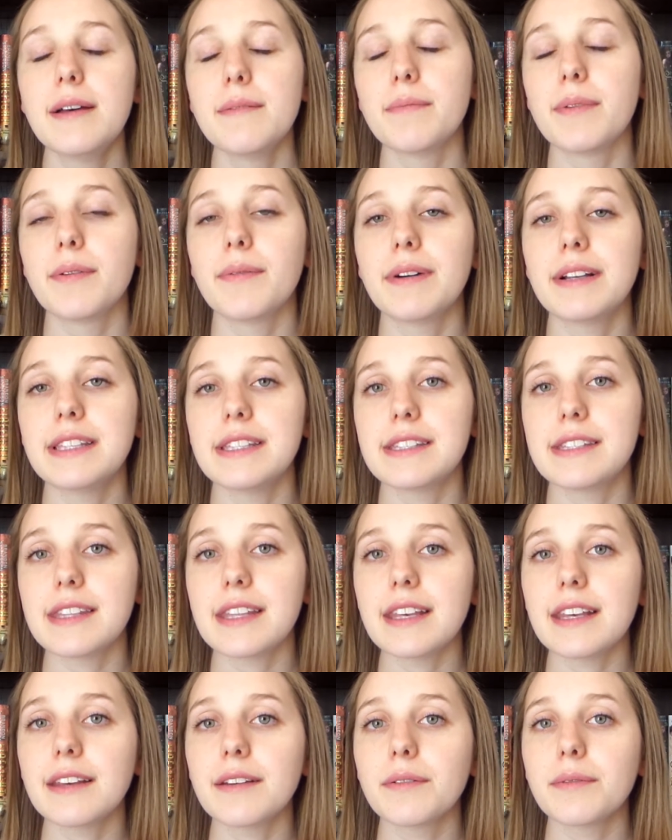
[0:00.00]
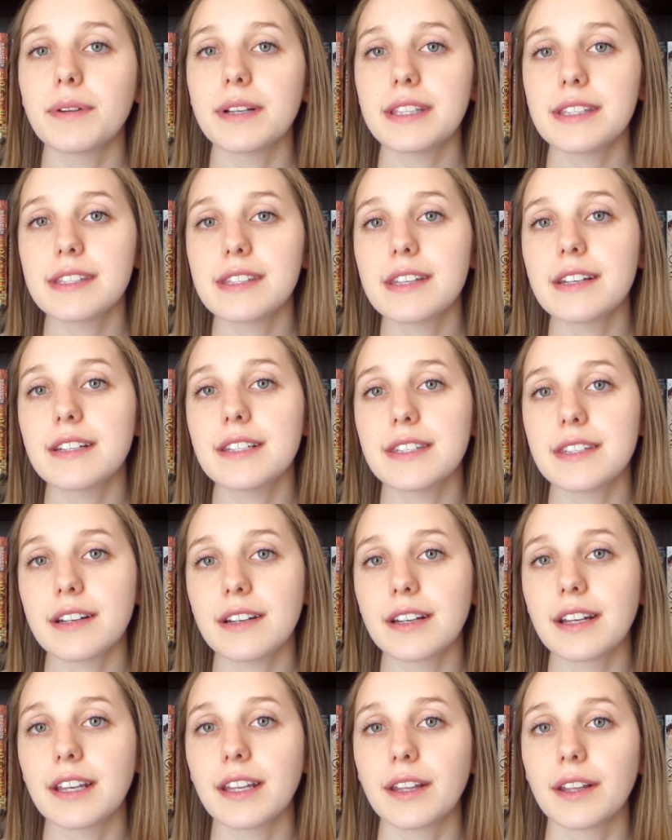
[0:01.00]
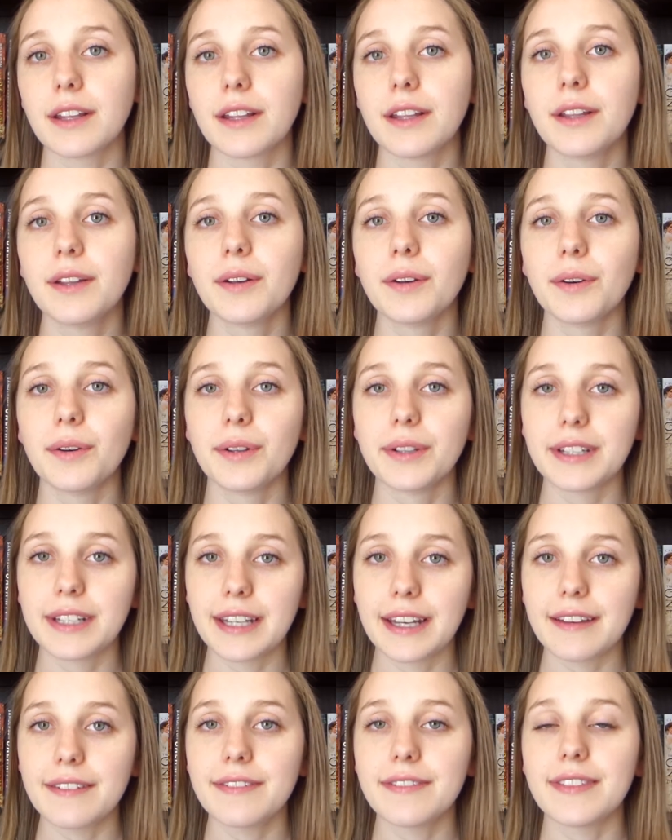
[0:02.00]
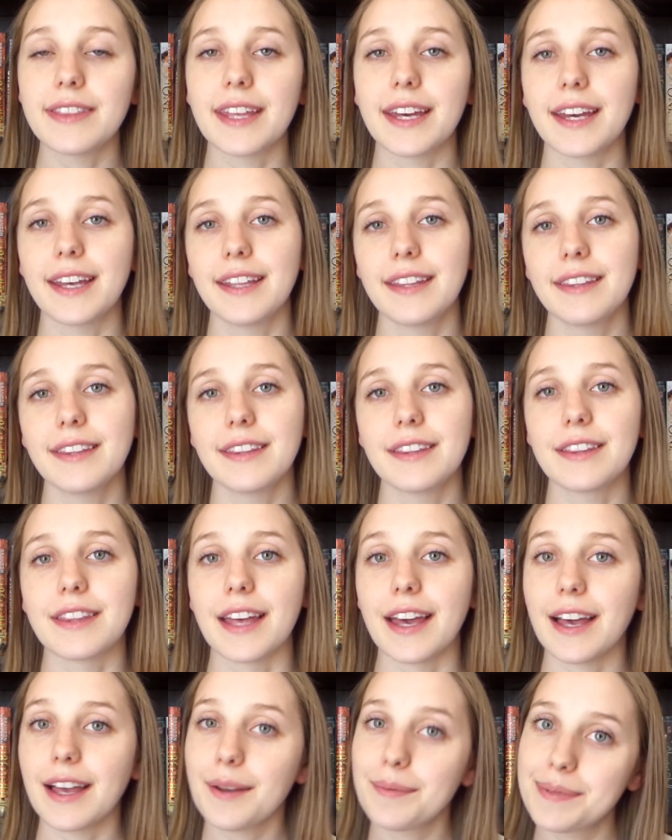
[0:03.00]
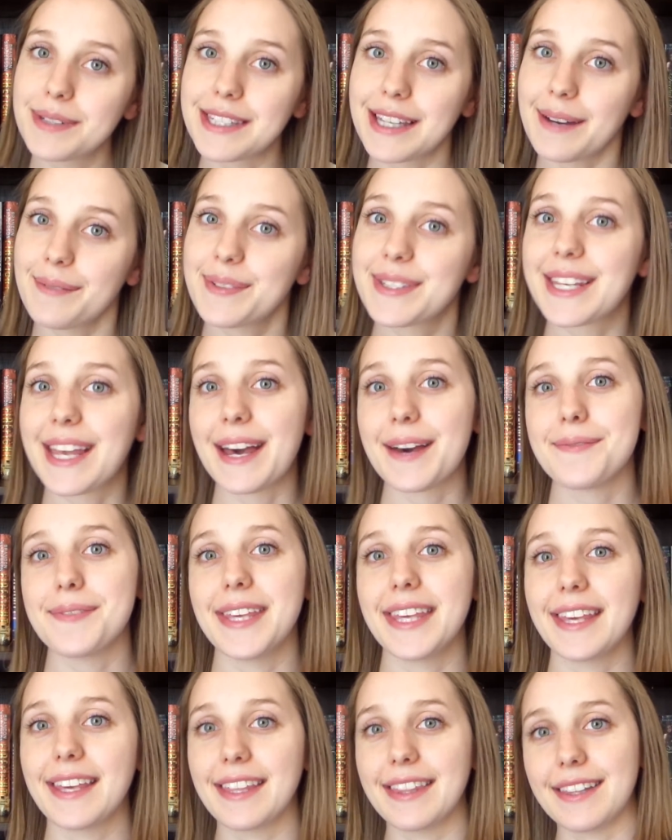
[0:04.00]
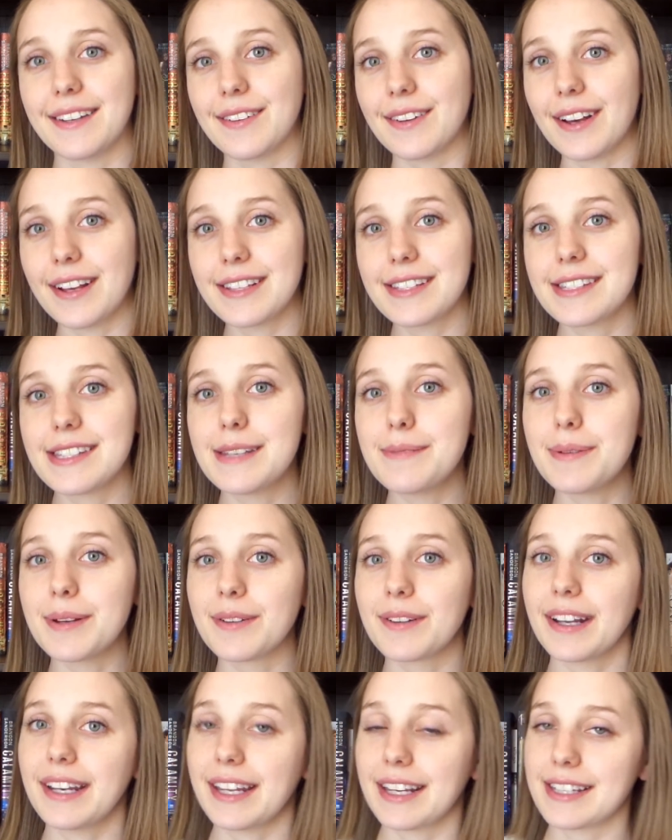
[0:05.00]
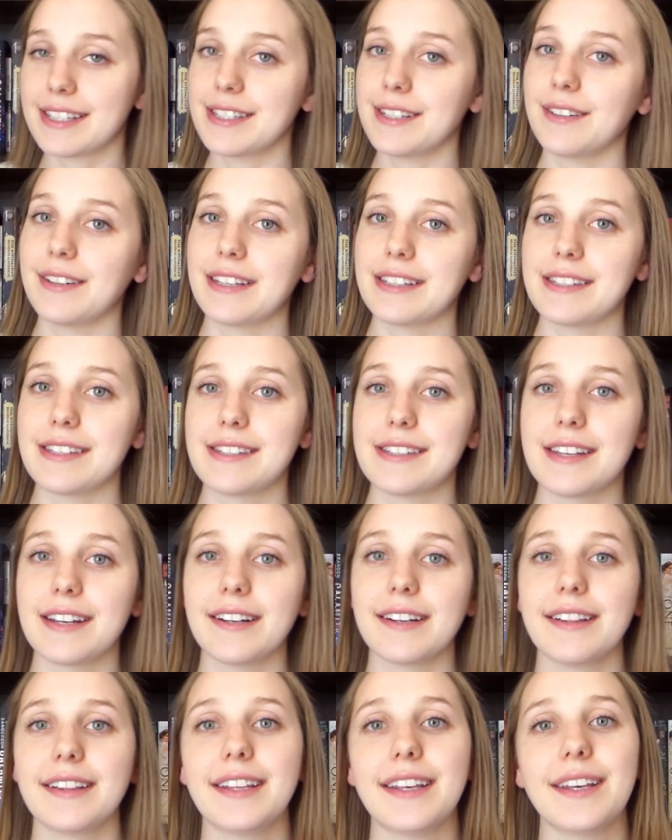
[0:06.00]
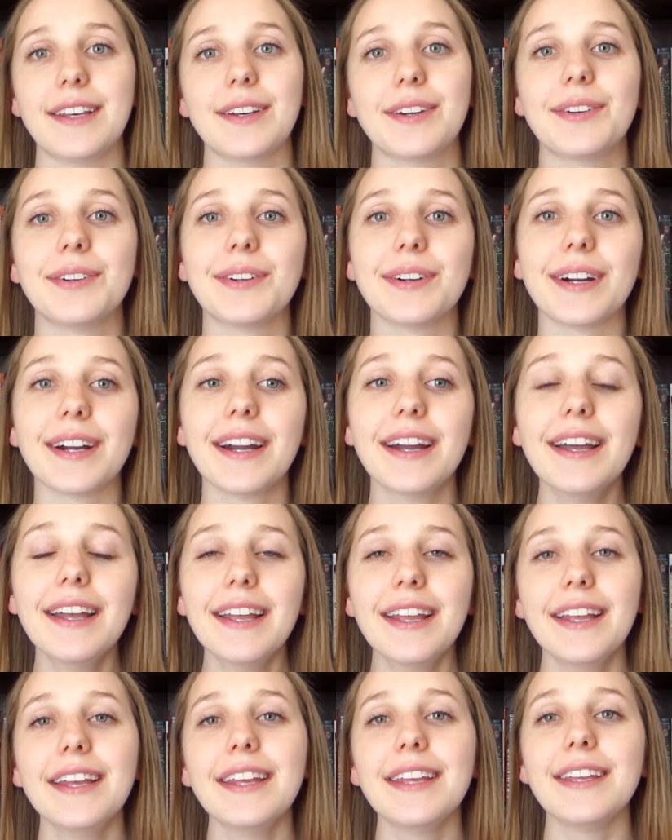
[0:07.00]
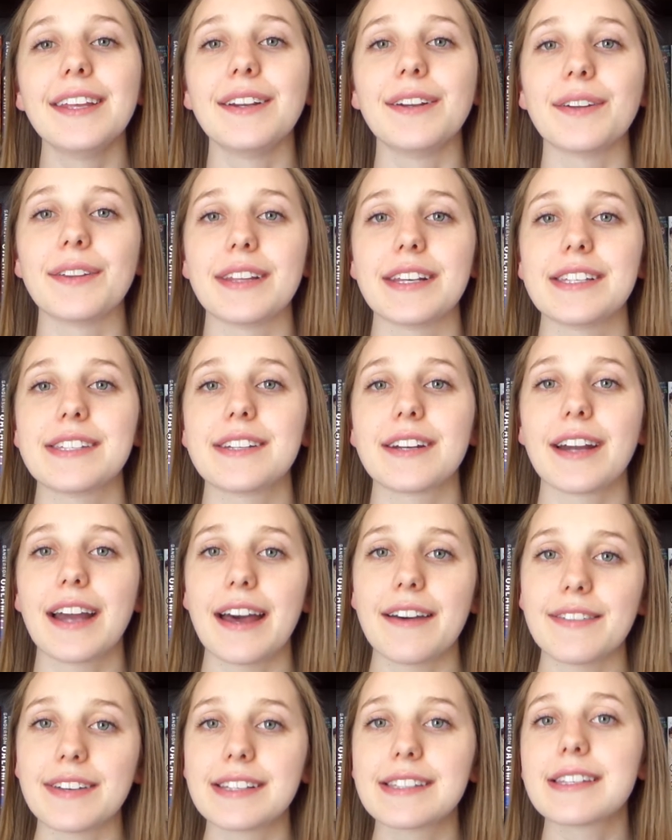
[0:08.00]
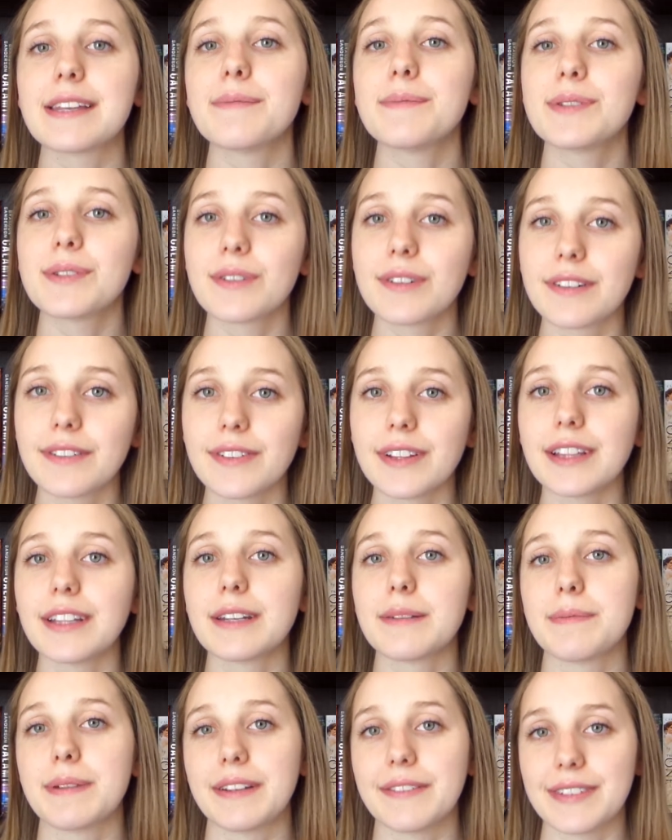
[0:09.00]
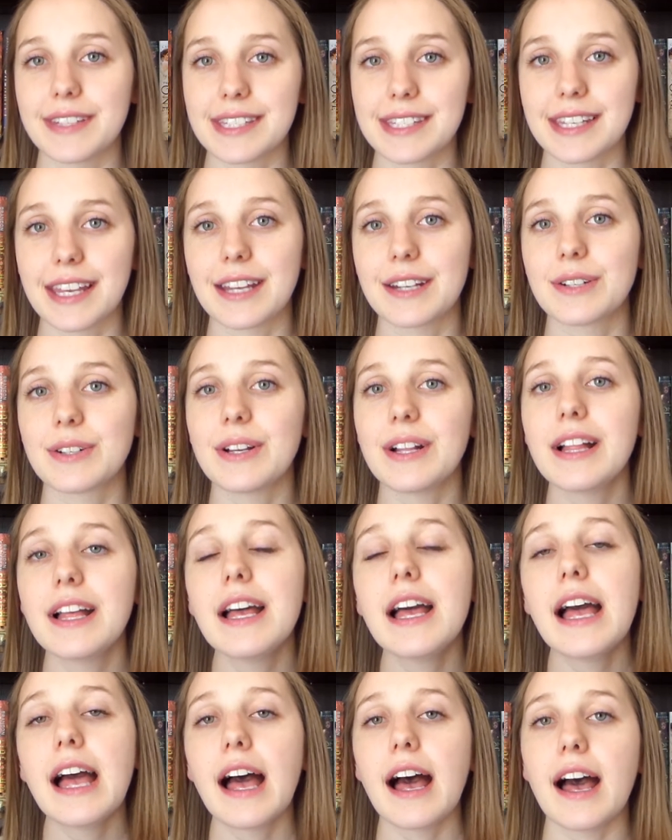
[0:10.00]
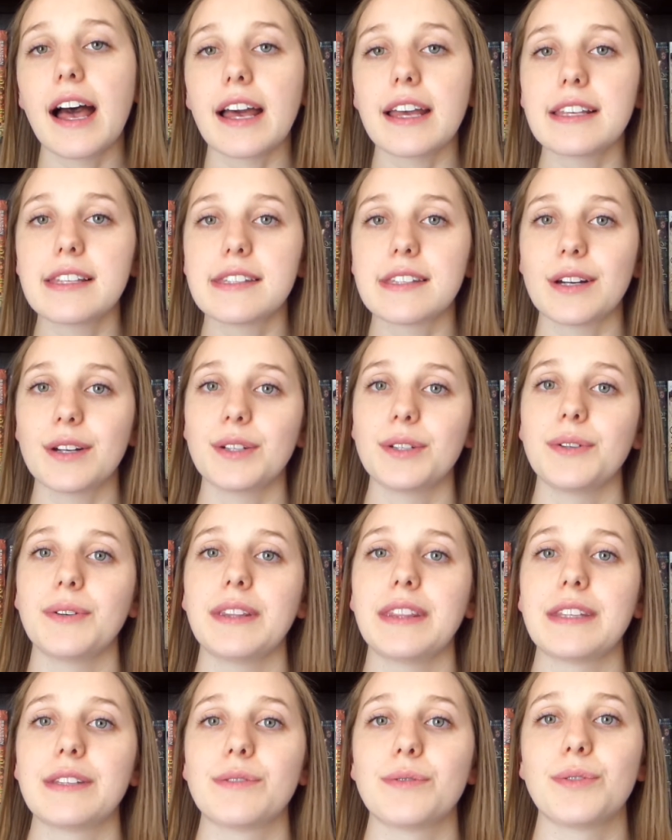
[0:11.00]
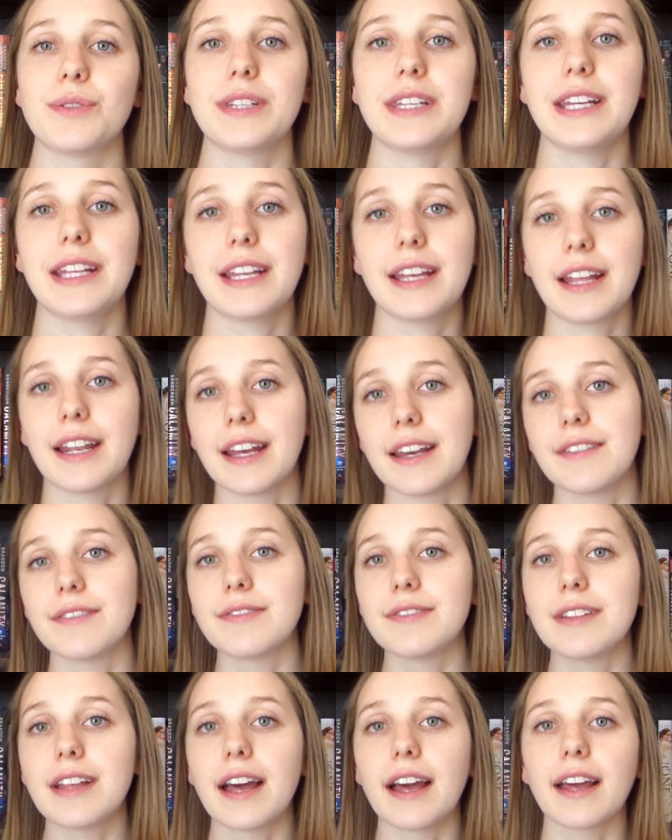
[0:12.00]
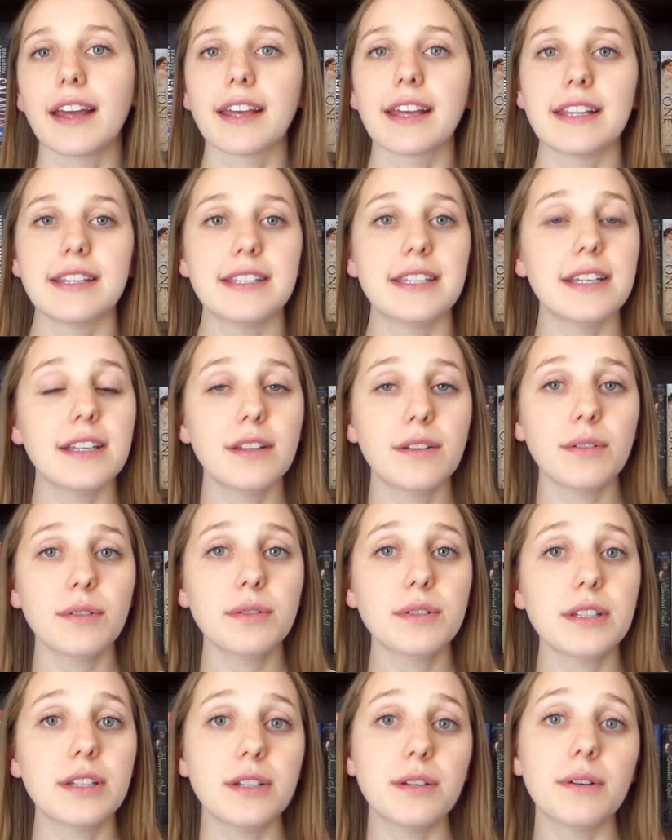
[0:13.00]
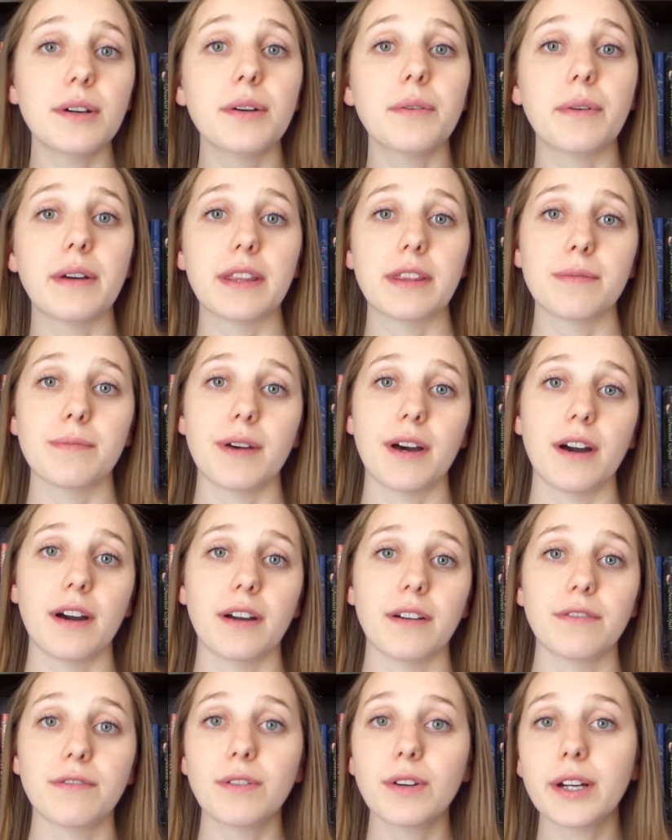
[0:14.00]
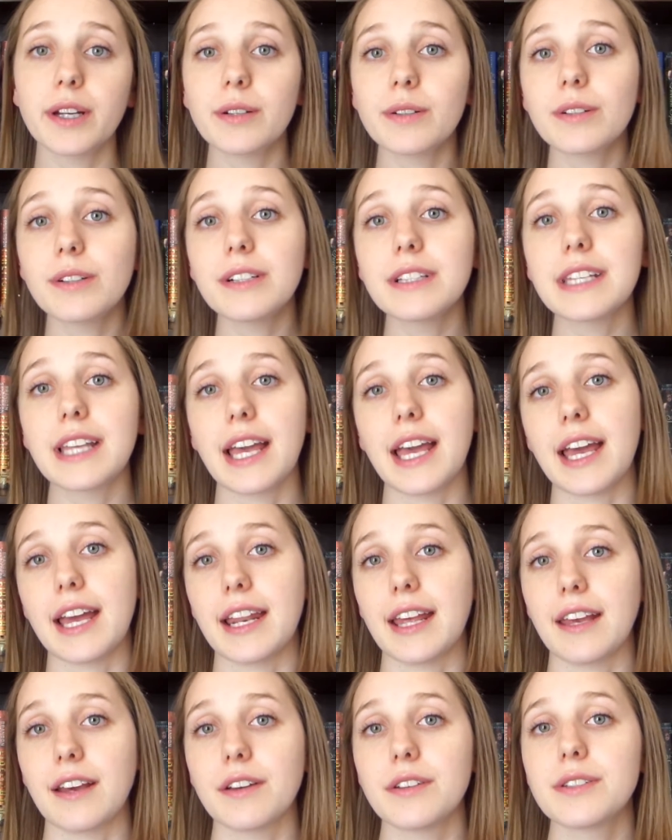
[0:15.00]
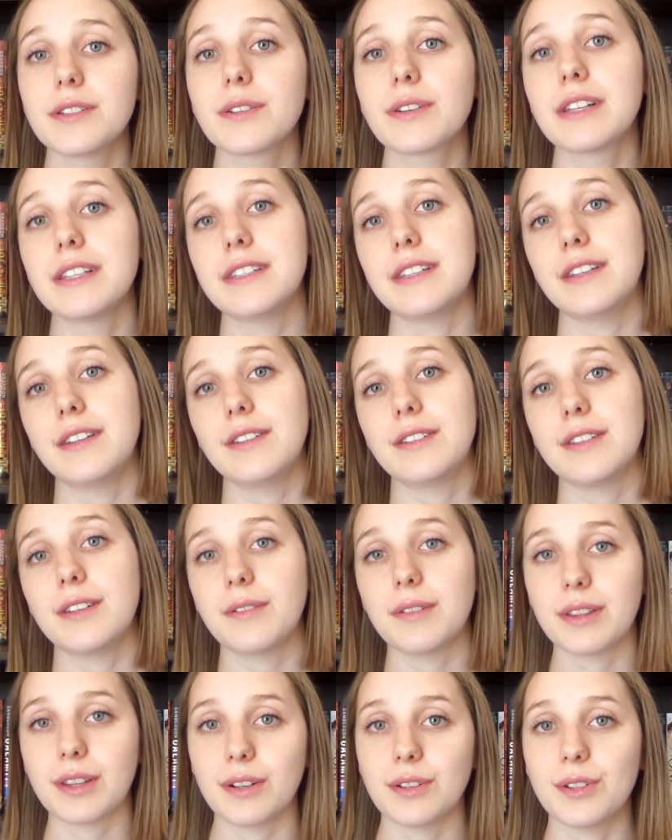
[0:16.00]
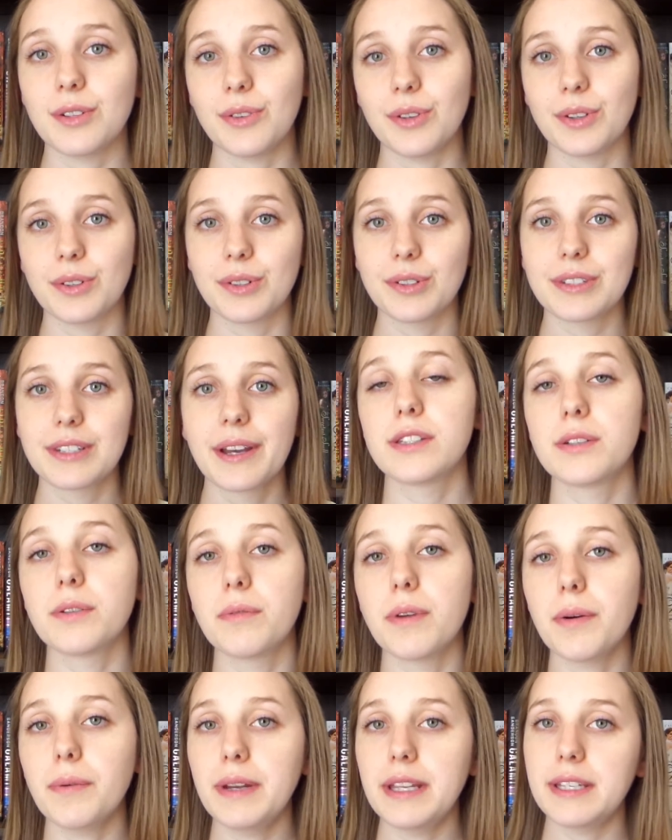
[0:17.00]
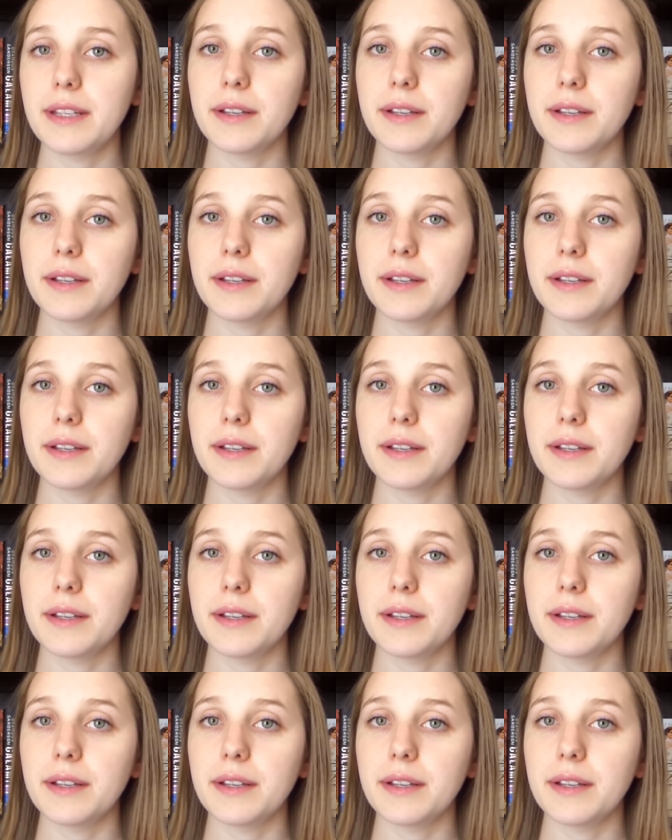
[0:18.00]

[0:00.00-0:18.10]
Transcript: But once they start getting old enough that the help stops coming and they're not sleeping right next to you necessarily, or you know, they start having some sort of a little bit of a schedule, I start doing this routine, and I continue to do it with our 4-year-old, and I also continue to do it with our 2-year-old. So what we